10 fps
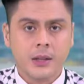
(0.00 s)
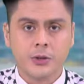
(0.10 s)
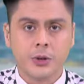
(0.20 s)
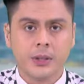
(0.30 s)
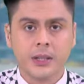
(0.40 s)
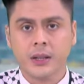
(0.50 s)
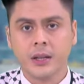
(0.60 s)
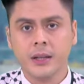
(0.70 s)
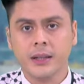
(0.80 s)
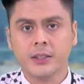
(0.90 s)
The shooting
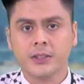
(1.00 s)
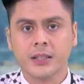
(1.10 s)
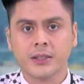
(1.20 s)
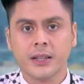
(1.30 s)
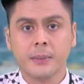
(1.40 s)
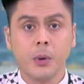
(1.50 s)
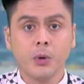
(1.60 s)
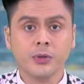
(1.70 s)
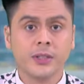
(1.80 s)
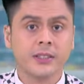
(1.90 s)
occurred in Sanski
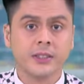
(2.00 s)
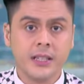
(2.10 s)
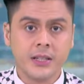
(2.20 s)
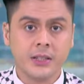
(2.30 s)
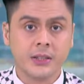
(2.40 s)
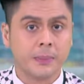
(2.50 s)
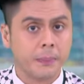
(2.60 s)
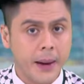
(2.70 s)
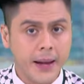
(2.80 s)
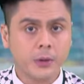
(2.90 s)
Most as teachers
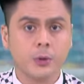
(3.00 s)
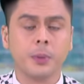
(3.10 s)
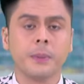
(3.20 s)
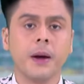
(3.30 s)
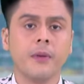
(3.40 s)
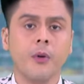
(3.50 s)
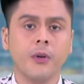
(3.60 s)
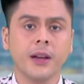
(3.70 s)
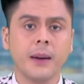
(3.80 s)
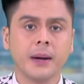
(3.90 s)
met to prepare
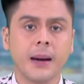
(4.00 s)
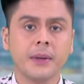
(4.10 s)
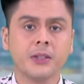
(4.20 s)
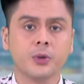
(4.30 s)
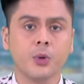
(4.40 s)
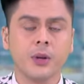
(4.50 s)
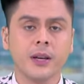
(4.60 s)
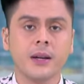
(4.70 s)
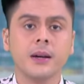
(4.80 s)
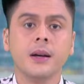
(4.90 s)
for the upcoming school
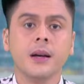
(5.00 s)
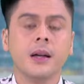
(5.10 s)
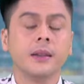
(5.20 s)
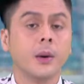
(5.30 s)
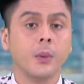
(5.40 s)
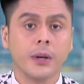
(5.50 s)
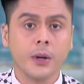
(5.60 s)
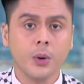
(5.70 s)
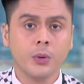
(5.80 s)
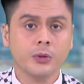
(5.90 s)
year. There were
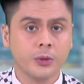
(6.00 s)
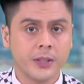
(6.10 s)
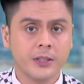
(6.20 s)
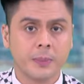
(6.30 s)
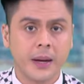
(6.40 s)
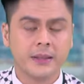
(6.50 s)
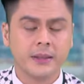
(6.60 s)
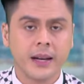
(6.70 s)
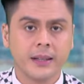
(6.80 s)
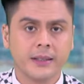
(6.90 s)
no students
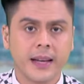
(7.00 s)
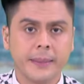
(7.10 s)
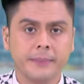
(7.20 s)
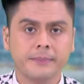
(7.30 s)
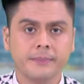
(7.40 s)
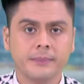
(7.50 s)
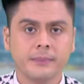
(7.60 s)
present at the time.